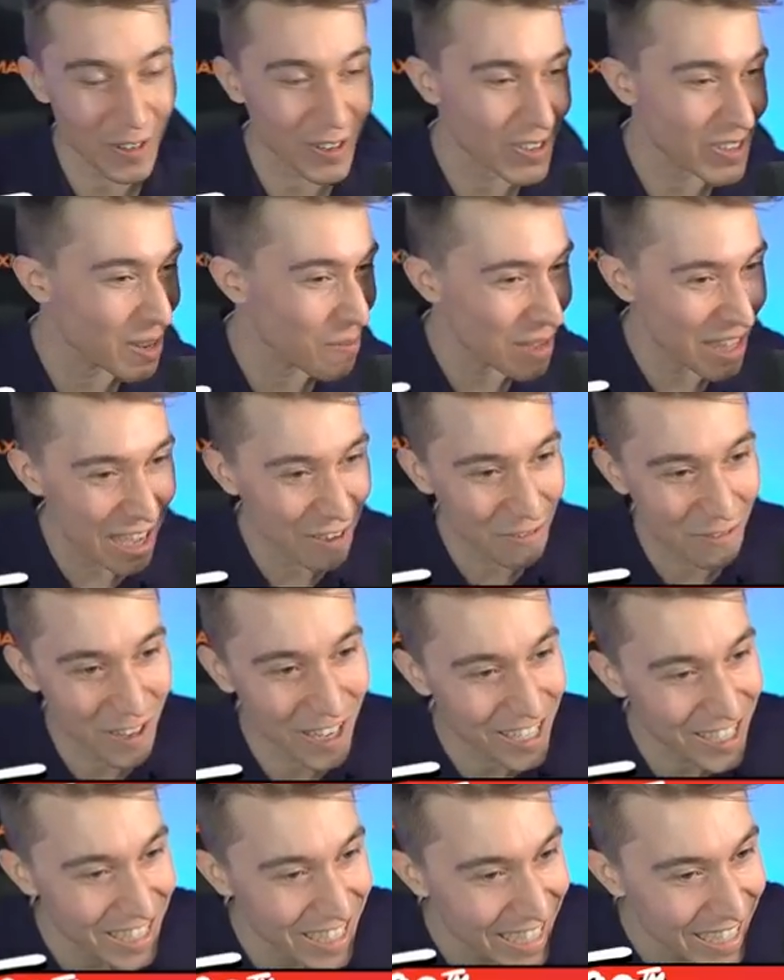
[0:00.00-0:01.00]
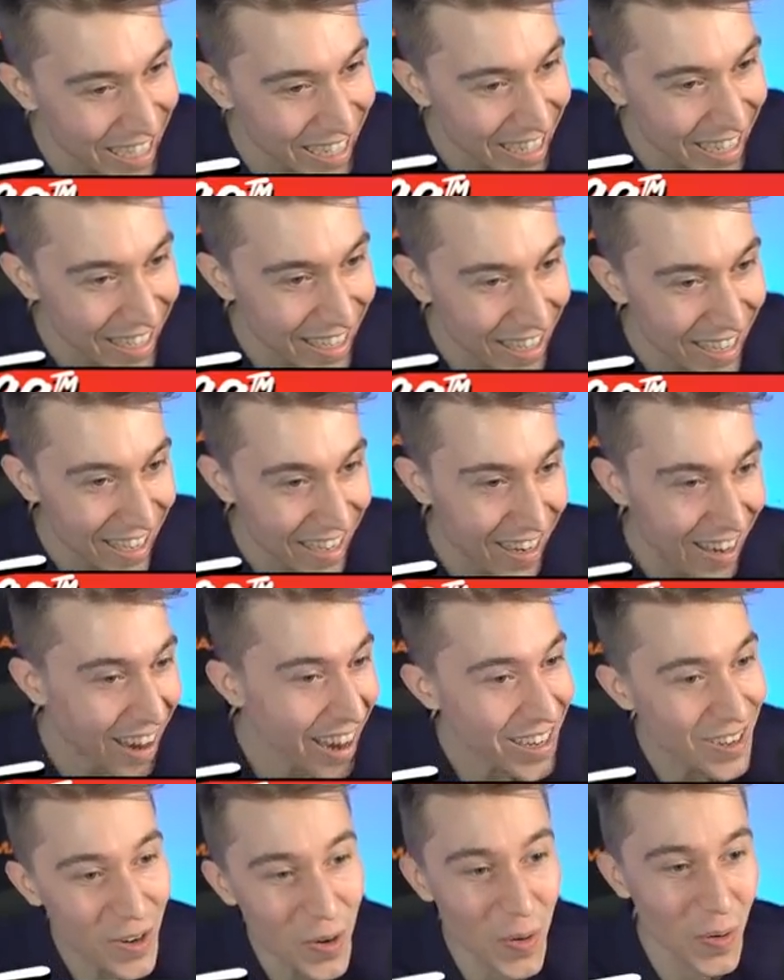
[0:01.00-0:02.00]
fish, give me that fish. All
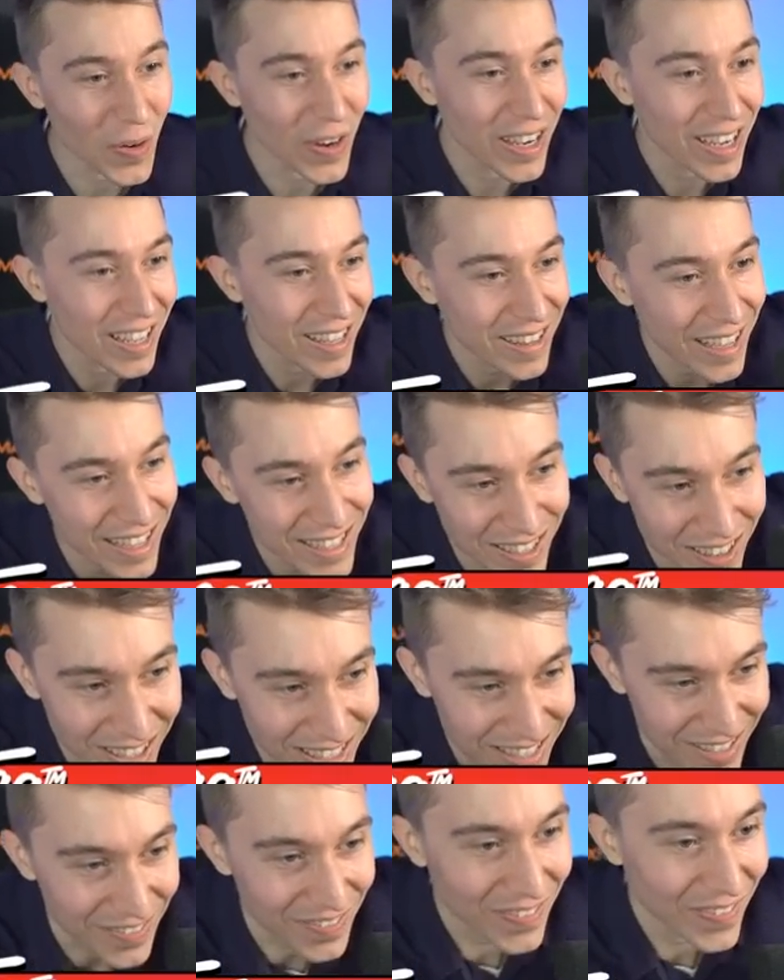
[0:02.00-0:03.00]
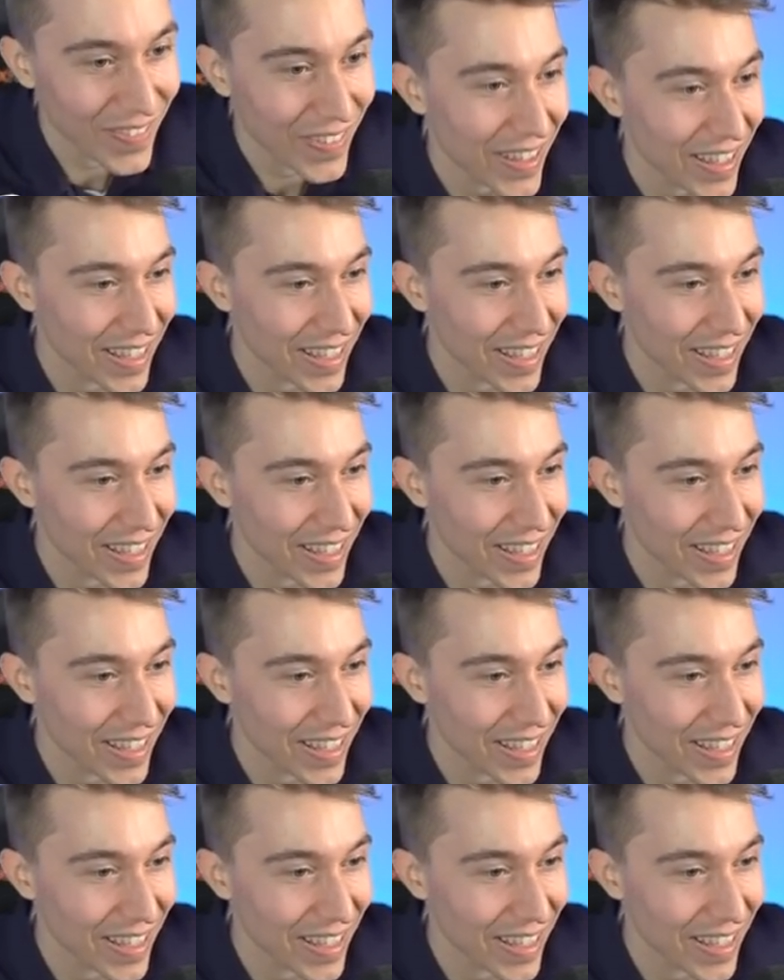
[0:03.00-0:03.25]
right, cool. That's awesome.